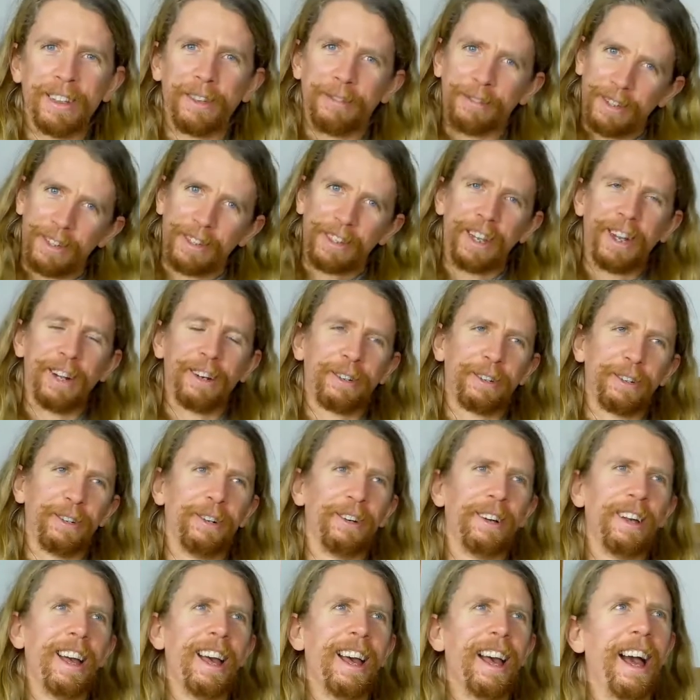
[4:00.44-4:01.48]
of the
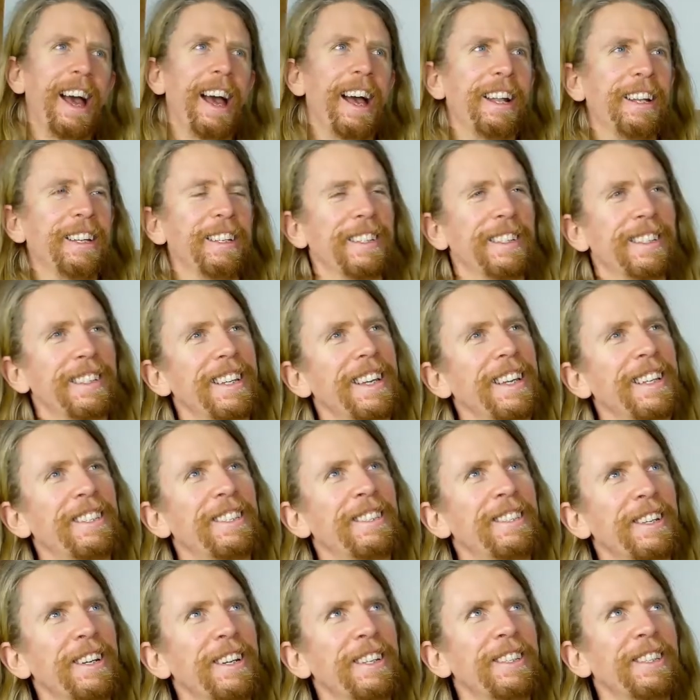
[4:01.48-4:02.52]
scarecrow, and it's it's
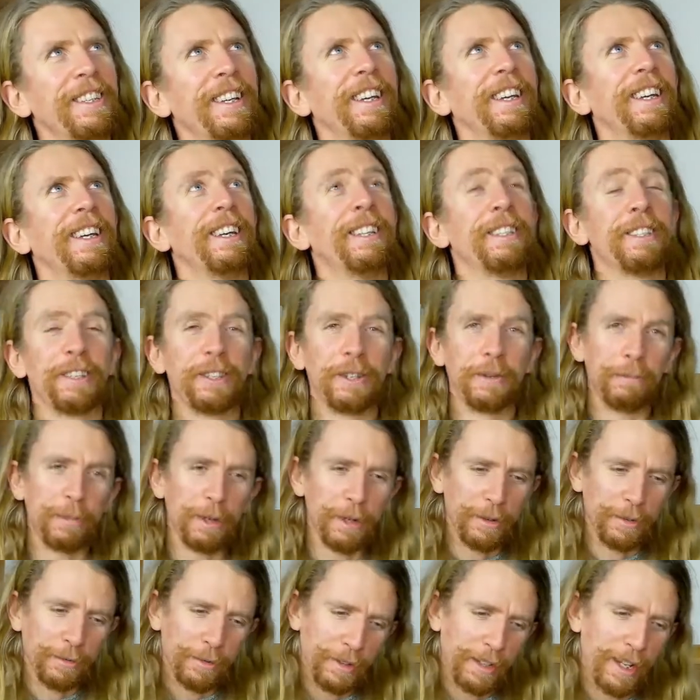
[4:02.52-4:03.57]
such a it's such a
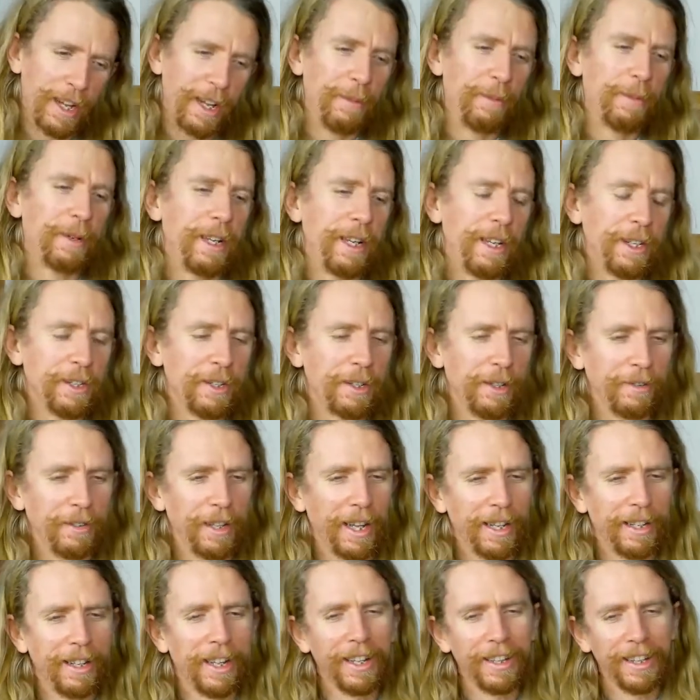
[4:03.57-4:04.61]
beautiful combination of
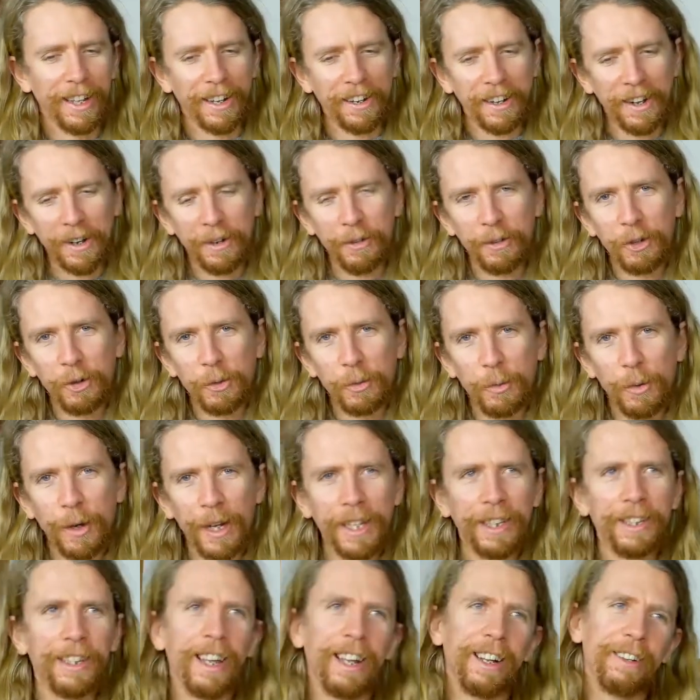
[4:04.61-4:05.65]
that that Irish
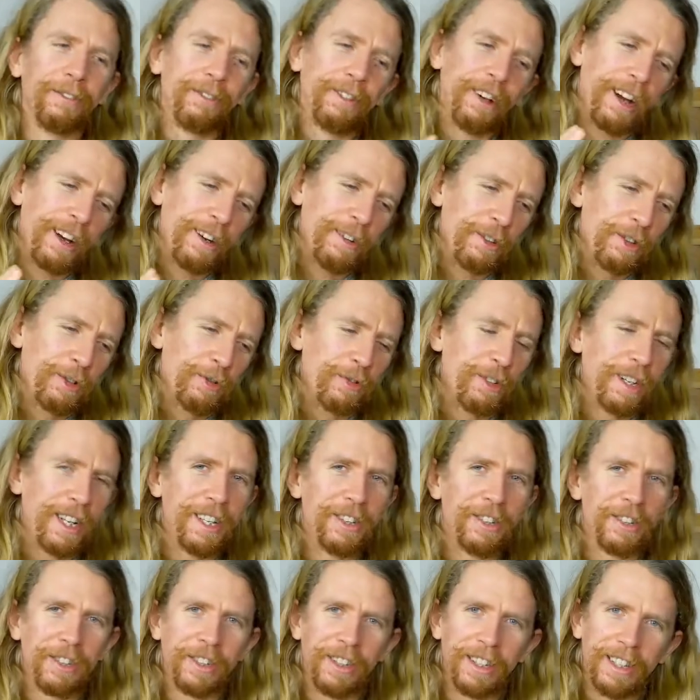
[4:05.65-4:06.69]
wit, that Irish
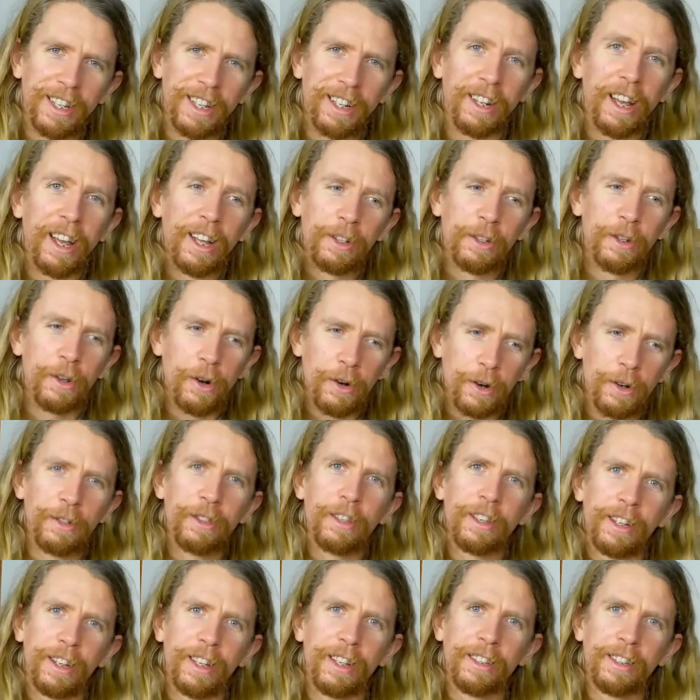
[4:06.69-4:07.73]
religiousness, and the
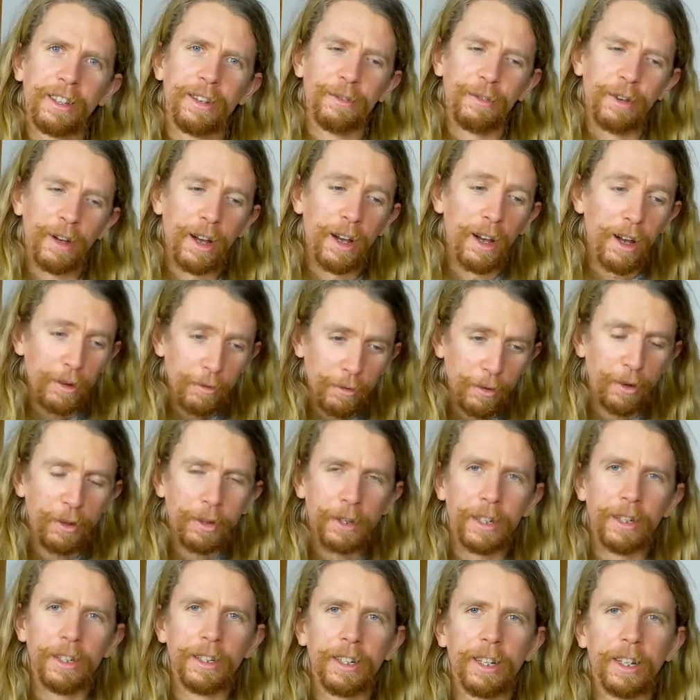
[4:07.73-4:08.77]
earthiness of of
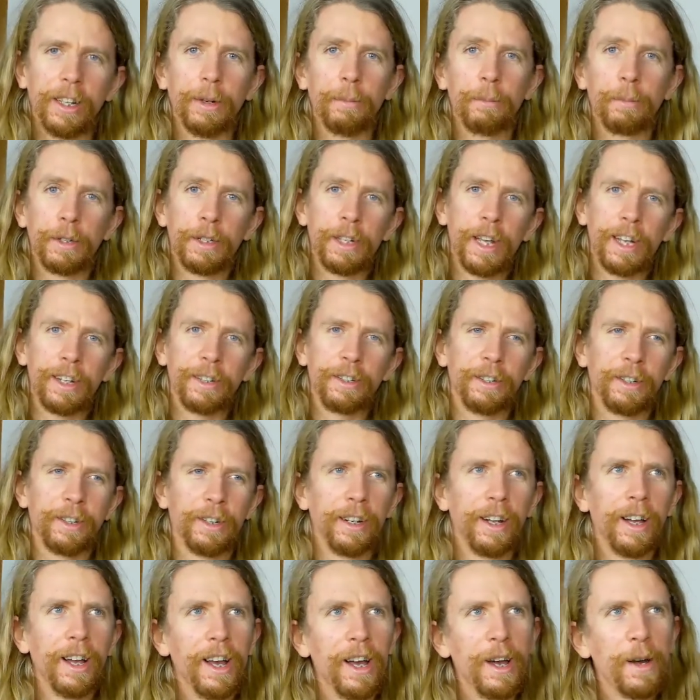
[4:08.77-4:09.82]
looking to protect your
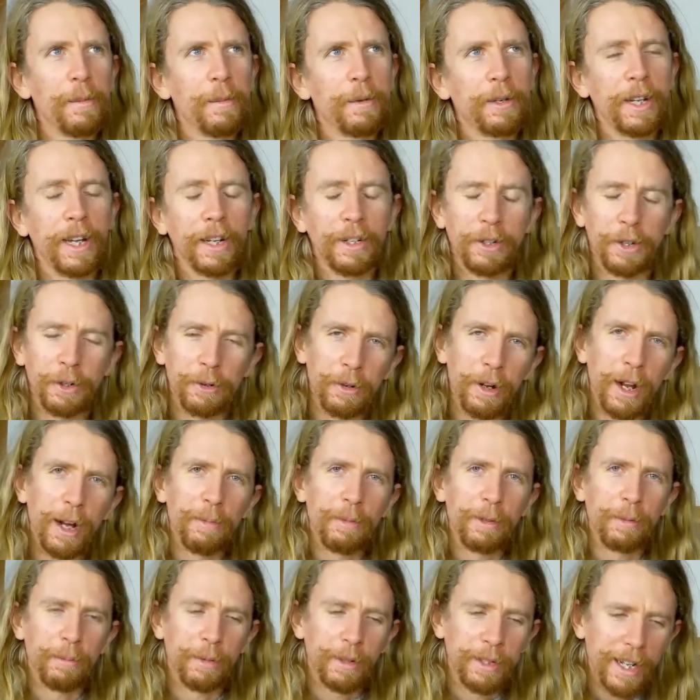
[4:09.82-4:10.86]
protect your
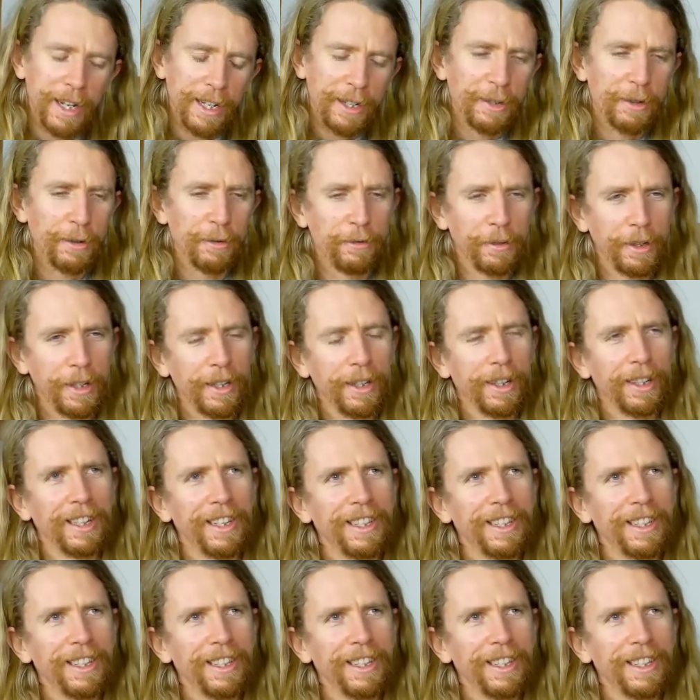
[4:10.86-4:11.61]
crops and protect your field.